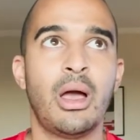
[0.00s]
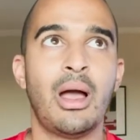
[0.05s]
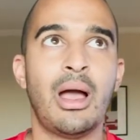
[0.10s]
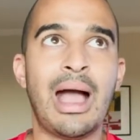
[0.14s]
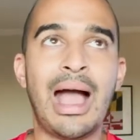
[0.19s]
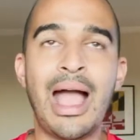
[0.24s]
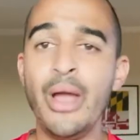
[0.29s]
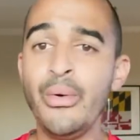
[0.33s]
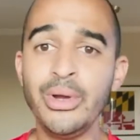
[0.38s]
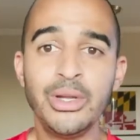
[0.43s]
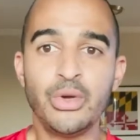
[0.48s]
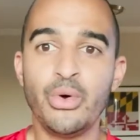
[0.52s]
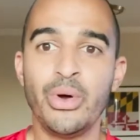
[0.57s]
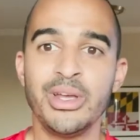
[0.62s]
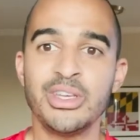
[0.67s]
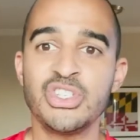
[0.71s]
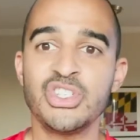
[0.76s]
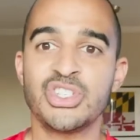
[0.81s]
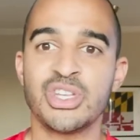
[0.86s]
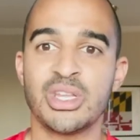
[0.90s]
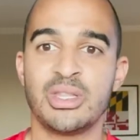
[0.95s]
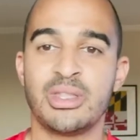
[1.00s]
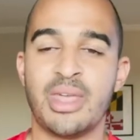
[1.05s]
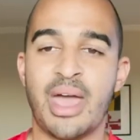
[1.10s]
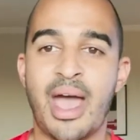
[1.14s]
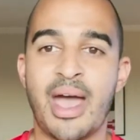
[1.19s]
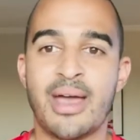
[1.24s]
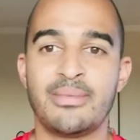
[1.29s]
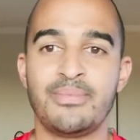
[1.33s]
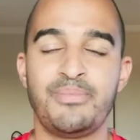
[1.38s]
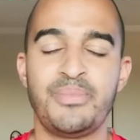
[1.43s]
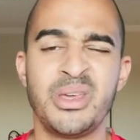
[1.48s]
I would question
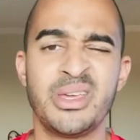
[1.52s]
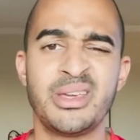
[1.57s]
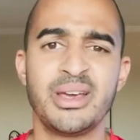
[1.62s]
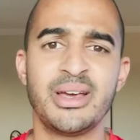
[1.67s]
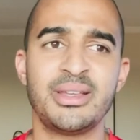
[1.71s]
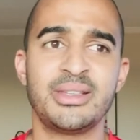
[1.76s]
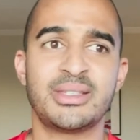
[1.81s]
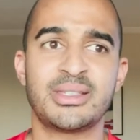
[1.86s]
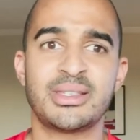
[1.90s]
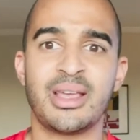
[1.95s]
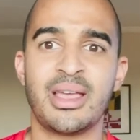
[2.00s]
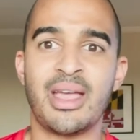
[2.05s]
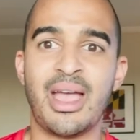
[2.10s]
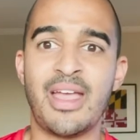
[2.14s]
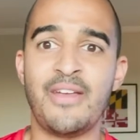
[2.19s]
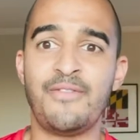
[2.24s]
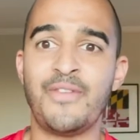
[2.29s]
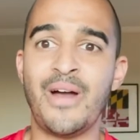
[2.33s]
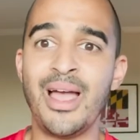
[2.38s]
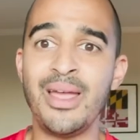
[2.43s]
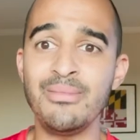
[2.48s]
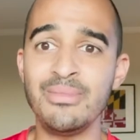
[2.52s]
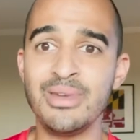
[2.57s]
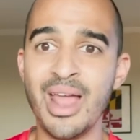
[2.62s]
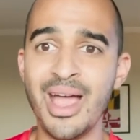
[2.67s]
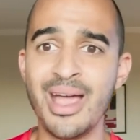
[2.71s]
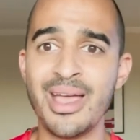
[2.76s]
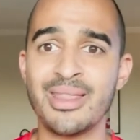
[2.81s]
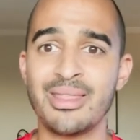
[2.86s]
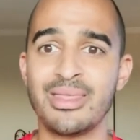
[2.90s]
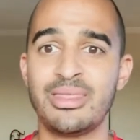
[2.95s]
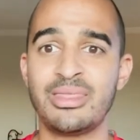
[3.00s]
that, because if I'm
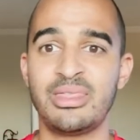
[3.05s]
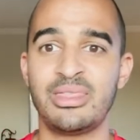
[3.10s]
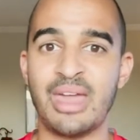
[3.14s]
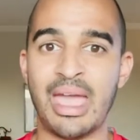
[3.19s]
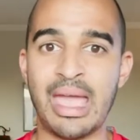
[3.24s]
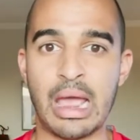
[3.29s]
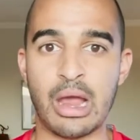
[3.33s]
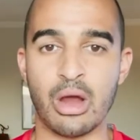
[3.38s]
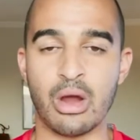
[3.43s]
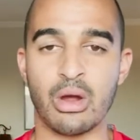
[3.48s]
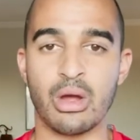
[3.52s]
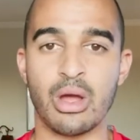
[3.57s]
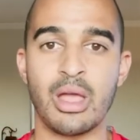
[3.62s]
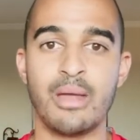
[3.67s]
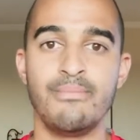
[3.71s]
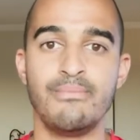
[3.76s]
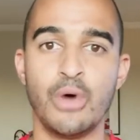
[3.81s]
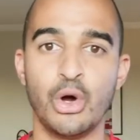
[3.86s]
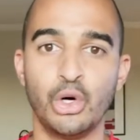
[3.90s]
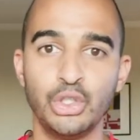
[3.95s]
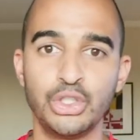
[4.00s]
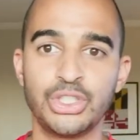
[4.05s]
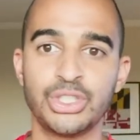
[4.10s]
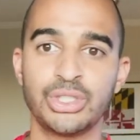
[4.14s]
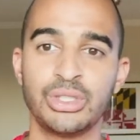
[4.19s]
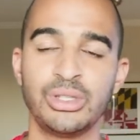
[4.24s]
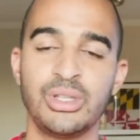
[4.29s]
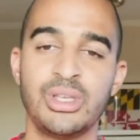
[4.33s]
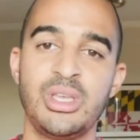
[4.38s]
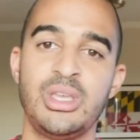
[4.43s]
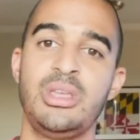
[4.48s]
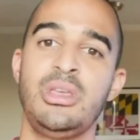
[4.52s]
not there
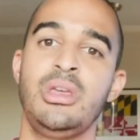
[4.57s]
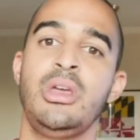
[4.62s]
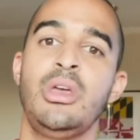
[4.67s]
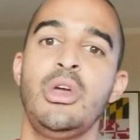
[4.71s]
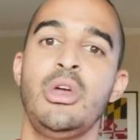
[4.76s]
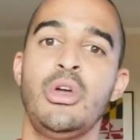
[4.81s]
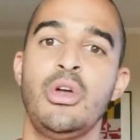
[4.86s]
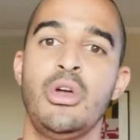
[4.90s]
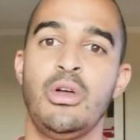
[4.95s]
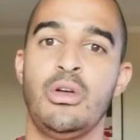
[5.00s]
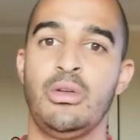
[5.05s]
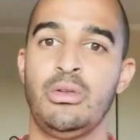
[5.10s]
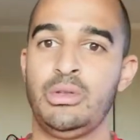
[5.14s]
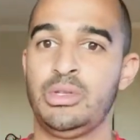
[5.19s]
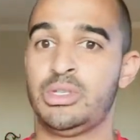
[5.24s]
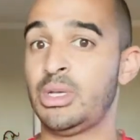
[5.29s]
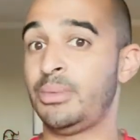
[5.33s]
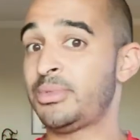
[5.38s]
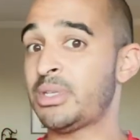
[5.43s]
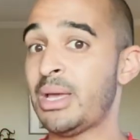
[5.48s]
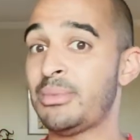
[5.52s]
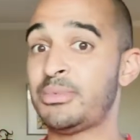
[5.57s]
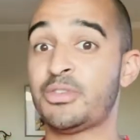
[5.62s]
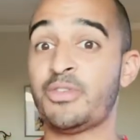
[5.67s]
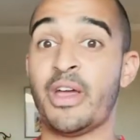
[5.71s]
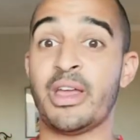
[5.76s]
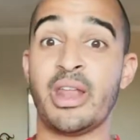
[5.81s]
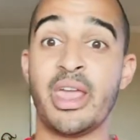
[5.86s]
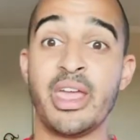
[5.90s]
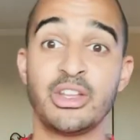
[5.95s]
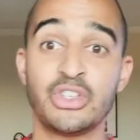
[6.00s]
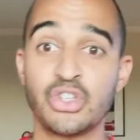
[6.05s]
emotionally, sometimes
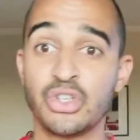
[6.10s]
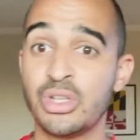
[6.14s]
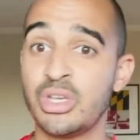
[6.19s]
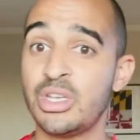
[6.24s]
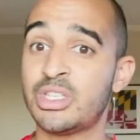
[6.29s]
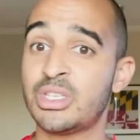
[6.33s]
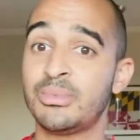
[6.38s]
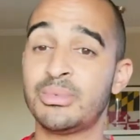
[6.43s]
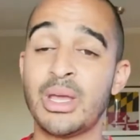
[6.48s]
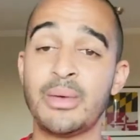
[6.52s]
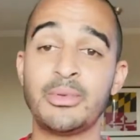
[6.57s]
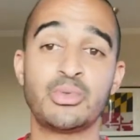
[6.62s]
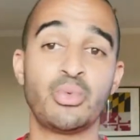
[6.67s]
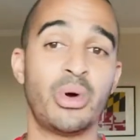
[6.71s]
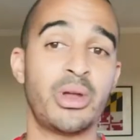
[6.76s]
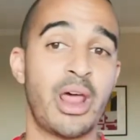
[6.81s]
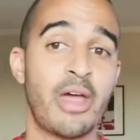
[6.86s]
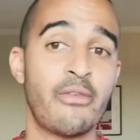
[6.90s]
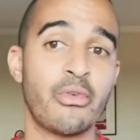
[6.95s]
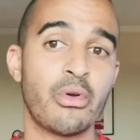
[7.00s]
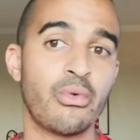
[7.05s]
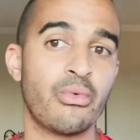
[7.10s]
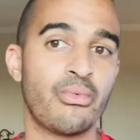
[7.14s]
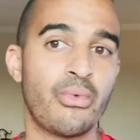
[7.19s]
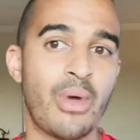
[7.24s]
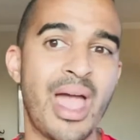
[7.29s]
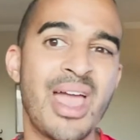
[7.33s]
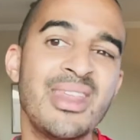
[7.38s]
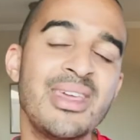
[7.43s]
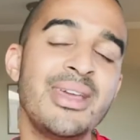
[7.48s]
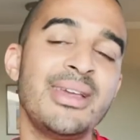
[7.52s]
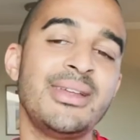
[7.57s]
financially, sometimes whatever,
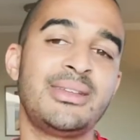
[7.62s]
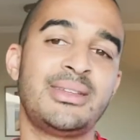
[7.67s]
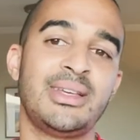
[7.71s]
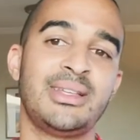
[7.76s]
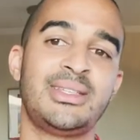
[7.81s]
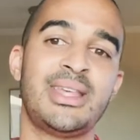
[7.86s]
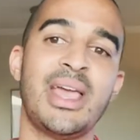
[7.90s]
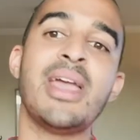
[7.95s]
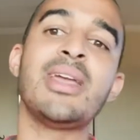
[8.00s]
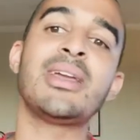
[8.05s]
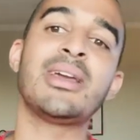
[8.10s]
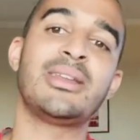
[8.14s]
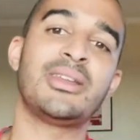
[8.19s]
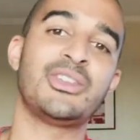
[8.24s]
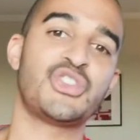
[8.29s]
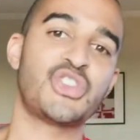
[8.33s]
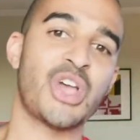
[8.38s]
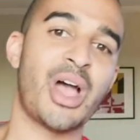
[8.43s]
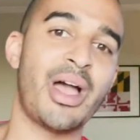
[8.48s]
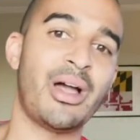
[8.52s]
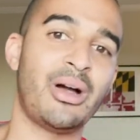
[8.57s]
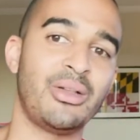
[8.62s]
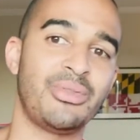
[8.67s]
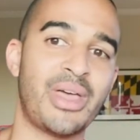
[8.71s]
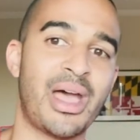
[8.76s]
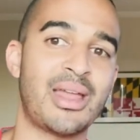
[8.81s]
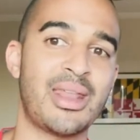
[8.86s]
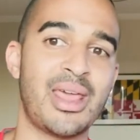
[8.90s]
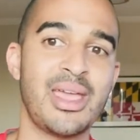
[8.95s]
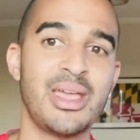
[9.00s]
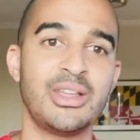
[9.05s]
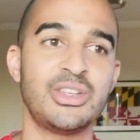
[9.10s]
ready to take in a child
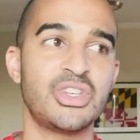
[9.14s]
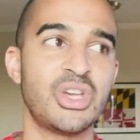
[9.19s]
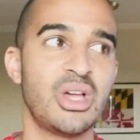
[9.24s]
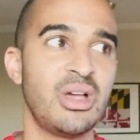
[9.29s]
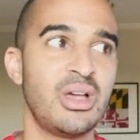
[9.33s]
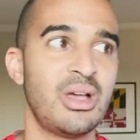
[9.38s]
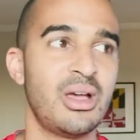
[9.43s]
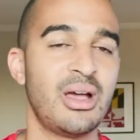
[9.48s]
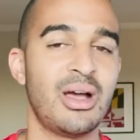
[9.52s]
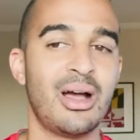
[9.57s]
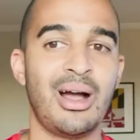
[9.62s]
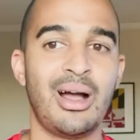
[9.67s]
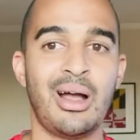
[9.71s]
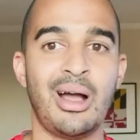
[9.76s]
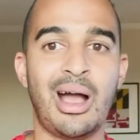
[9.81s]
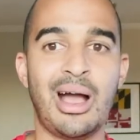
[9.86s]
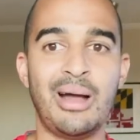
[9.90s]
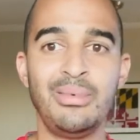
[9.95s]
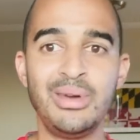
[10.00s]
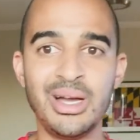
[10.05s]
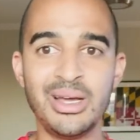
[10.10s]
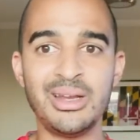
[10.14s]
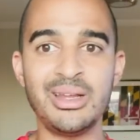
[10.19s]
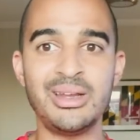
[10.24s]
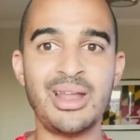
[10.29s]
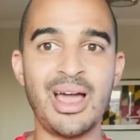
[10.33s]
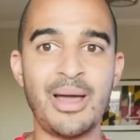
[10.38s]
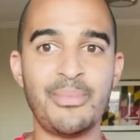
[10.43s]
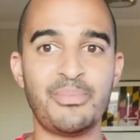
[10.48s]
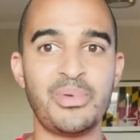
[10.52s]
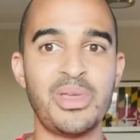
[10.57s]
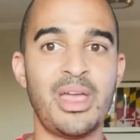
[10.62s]
that age, I'm gonna
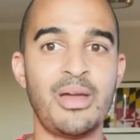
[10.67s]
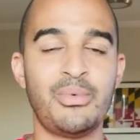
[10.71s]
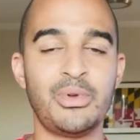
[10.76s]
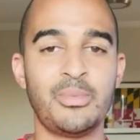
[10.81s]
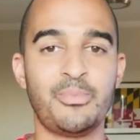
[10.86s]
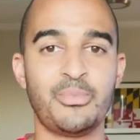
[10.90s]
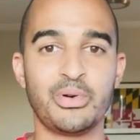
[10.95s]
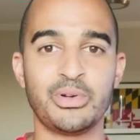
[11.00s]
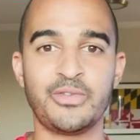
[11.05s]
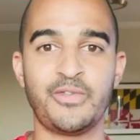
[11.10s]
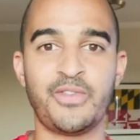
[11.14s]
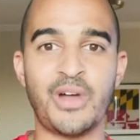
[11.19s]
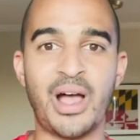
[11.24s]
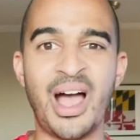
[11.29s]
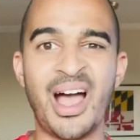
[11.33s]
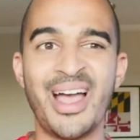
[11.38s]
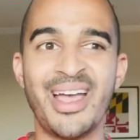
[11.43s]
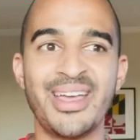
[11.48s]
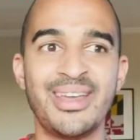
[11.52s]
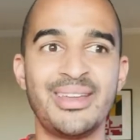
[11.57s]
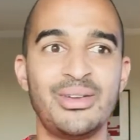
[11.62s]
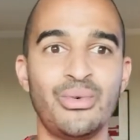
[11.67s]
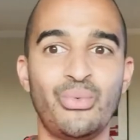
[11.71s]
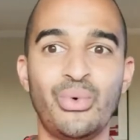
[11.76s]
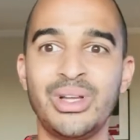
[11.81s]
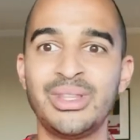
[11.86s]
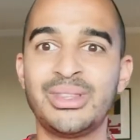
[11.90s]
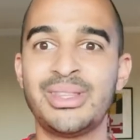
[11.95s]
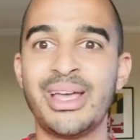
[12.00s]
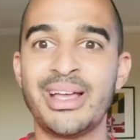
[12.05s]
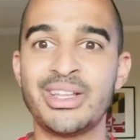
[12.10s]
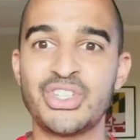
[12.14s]
not be able to provide
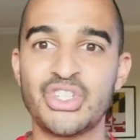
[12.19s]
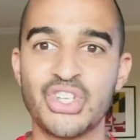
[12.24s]
what that